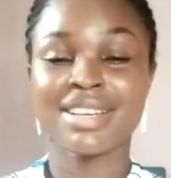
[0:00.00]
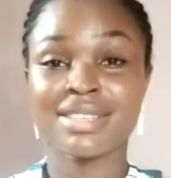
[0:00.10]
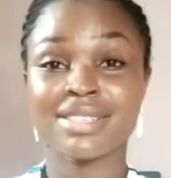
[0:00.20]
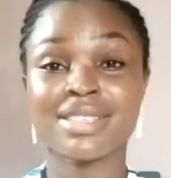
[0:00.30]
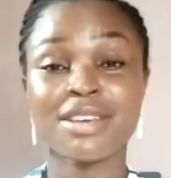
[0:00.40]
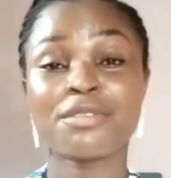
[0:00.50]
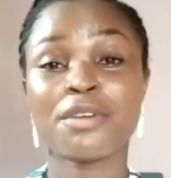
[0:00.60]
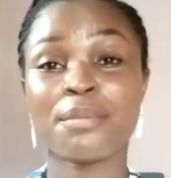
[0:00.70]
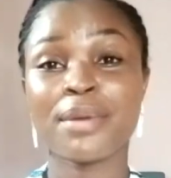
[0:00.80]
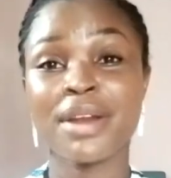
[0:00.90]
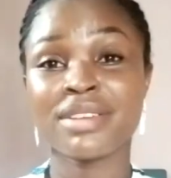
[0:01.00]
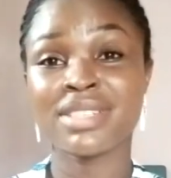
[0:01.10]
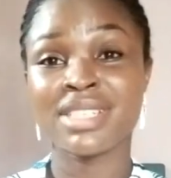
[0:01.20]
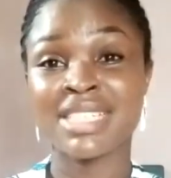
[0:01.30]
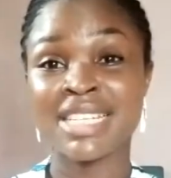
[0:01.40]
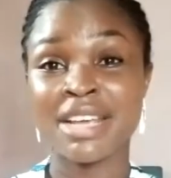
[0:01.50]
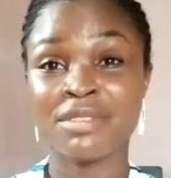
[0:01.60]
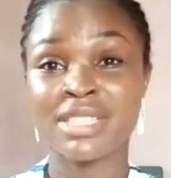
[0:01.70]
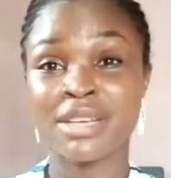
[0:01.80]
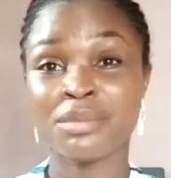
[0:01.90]
Self-comparison is
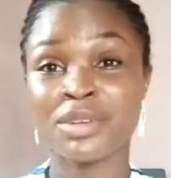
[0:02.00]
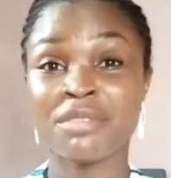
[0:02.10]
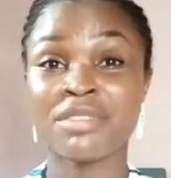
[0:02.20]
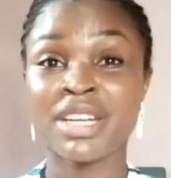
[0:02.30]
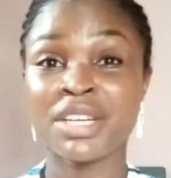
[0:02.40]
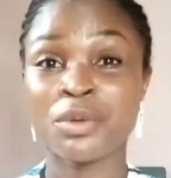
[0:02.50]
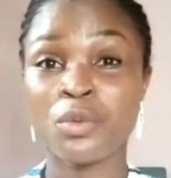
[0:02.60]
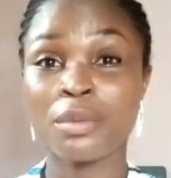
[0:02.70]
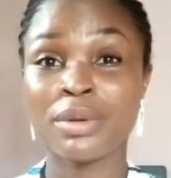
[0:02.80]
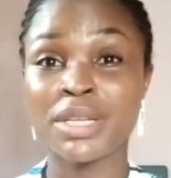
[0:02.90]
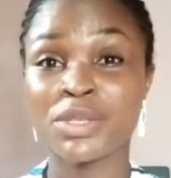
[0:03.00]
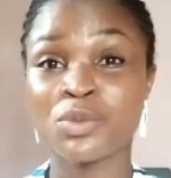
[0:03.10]
inevitable even in the workplace,